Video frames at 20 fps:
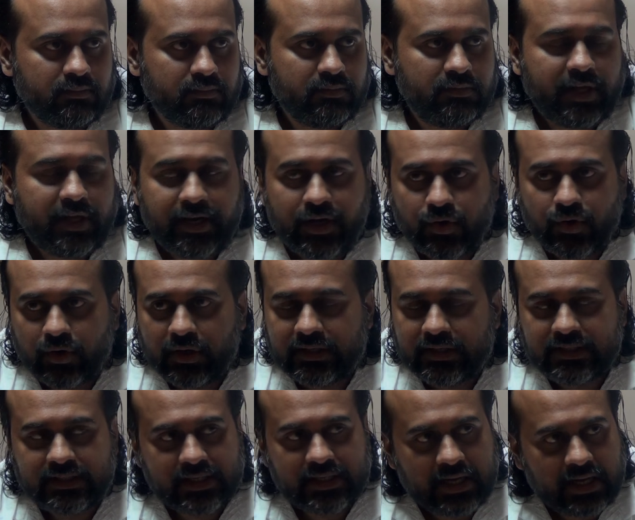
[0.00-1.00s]
Then you will
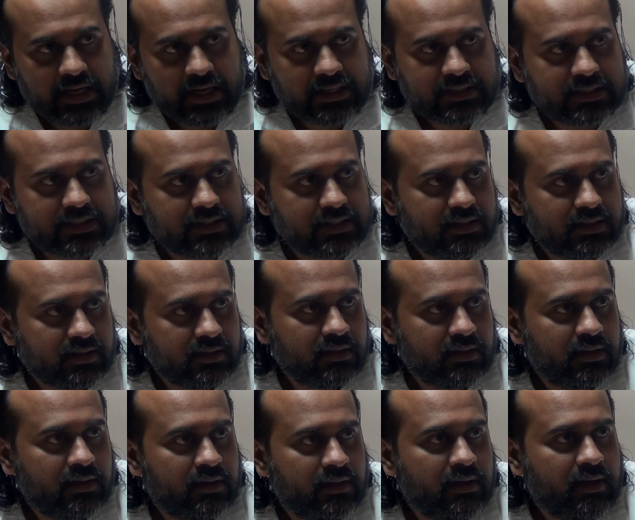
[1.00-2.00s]
just
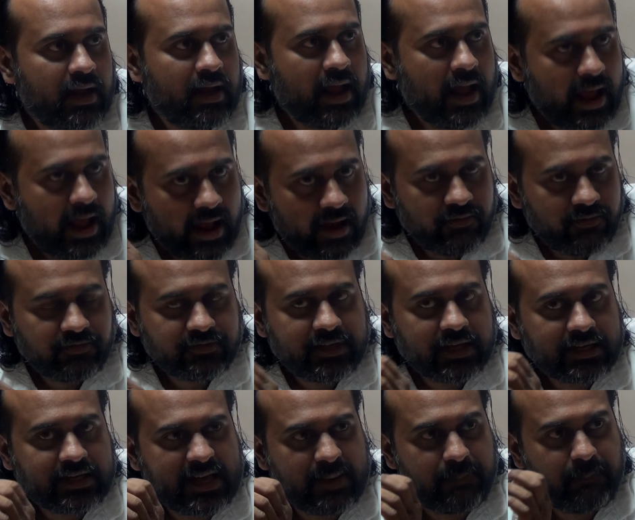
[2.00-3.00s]
have the
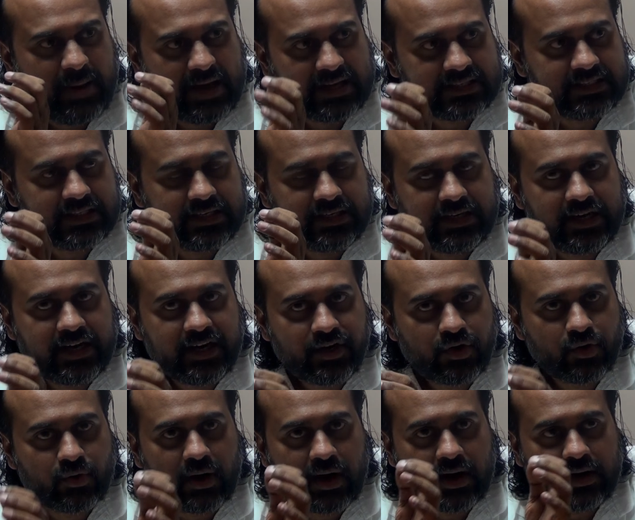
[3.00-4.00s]
capacity
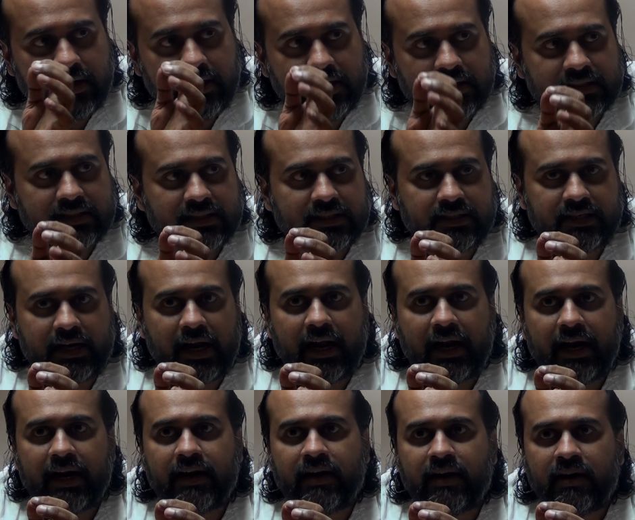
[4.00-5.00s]
to
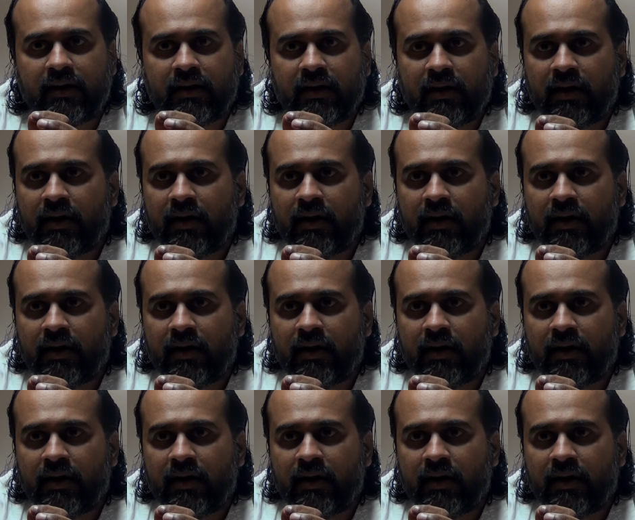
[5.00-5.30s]
understand